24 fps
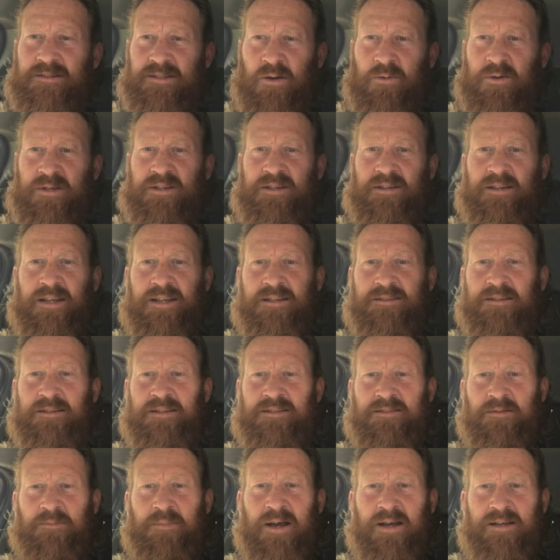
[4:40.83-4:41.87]
So isn't
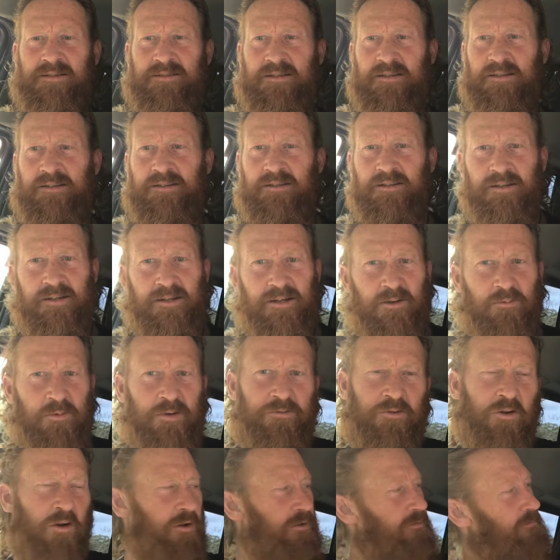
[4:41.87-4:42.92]
this amazing? We've
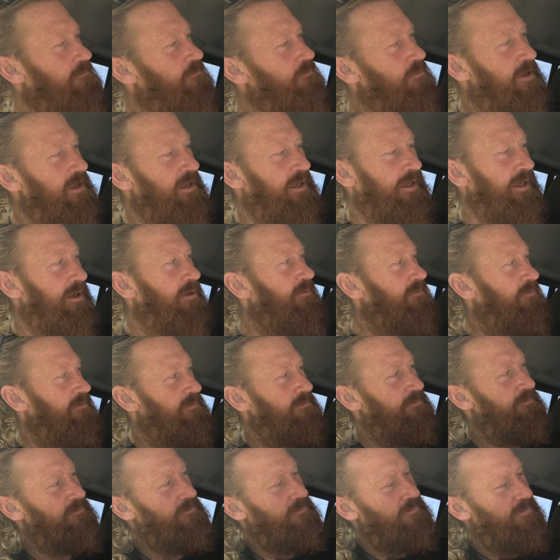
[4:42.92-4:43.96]
got really,
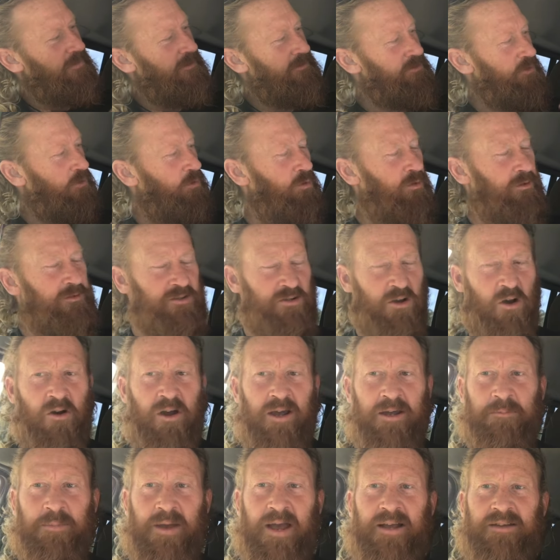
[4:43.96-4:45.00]
it's all
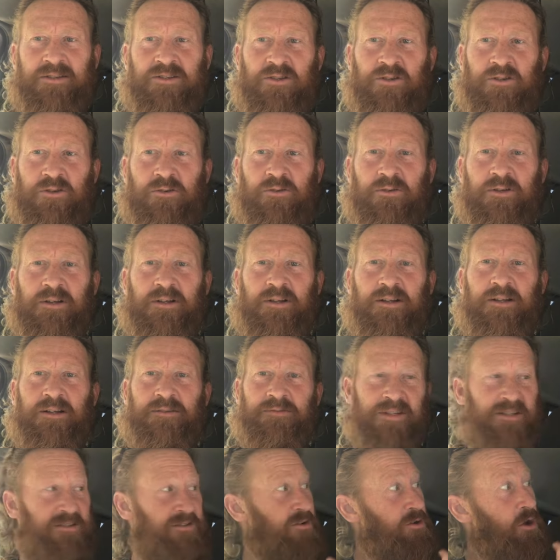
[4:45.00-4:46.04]
tying back to
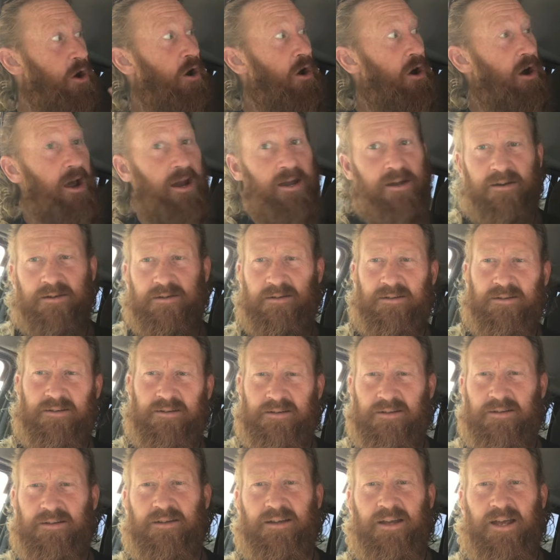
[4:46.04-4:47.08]
this 9
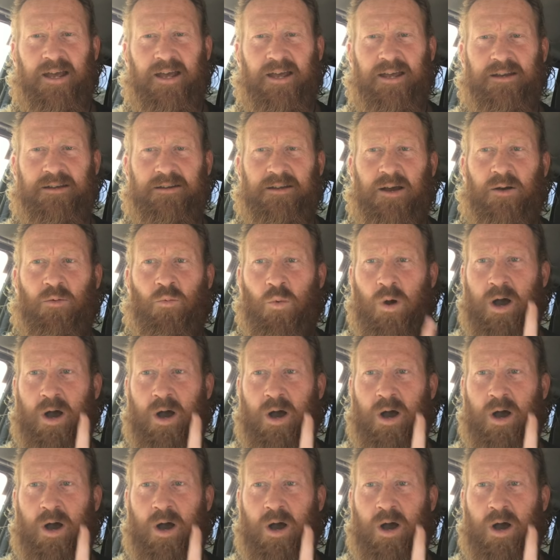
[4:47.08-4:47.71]
and